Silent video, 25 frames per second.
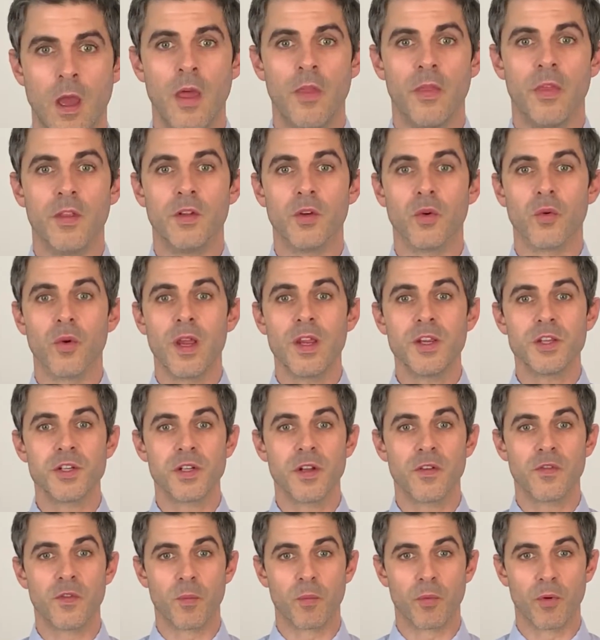The duration
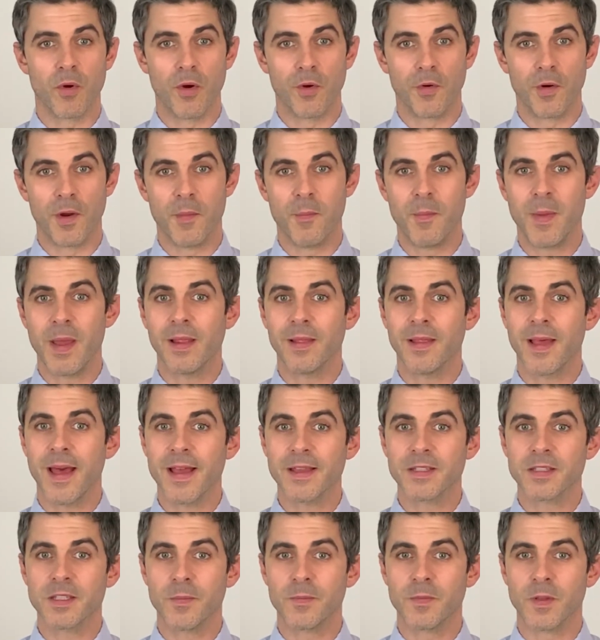of the program may
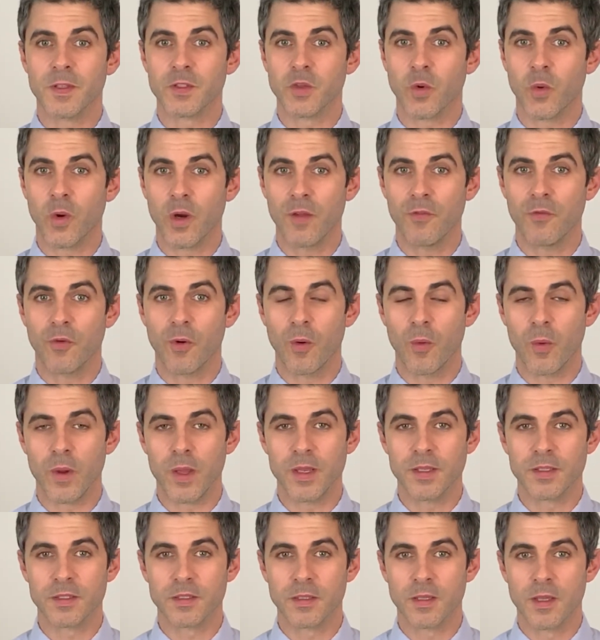last up to 24
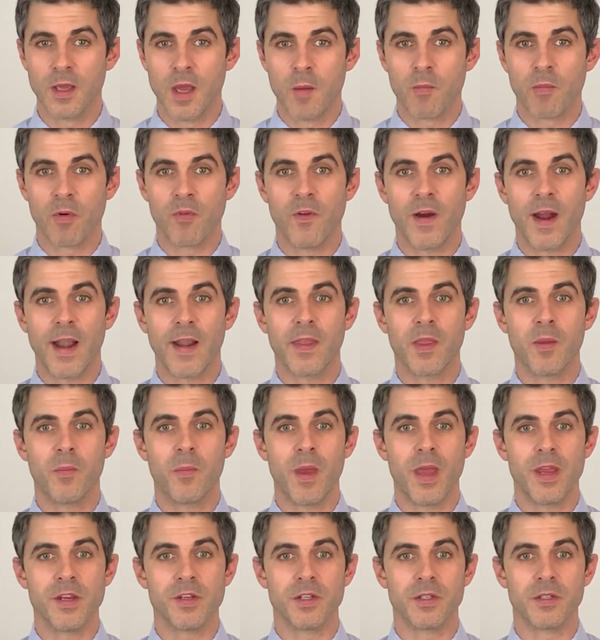weeks, provided the
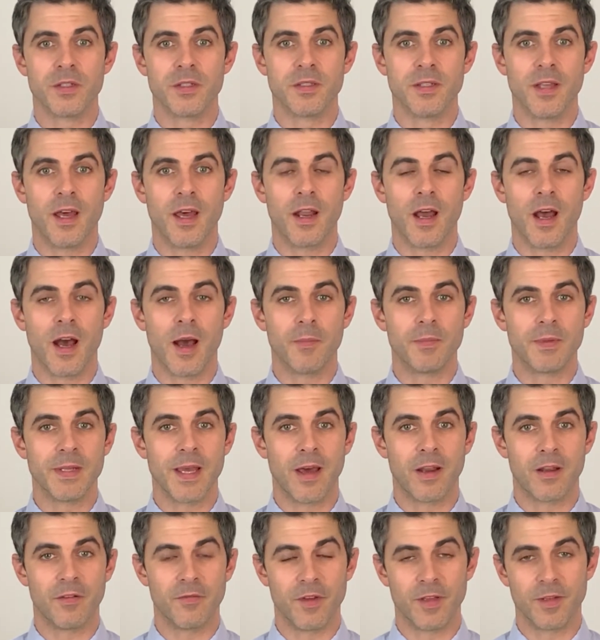patient does not opt
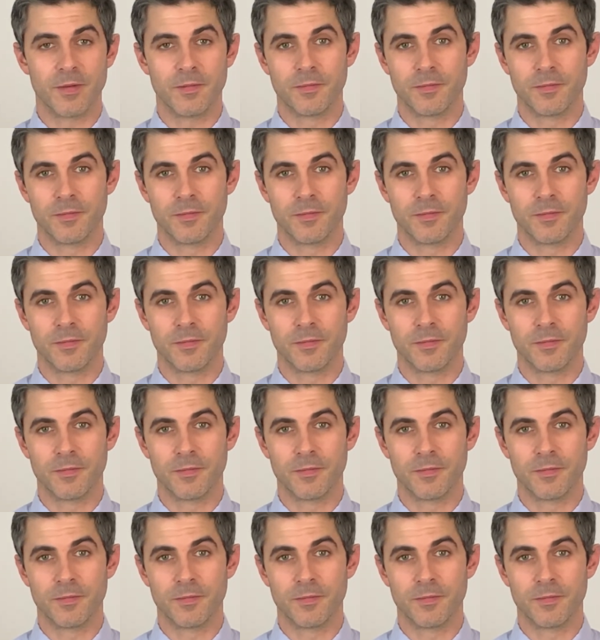out of it.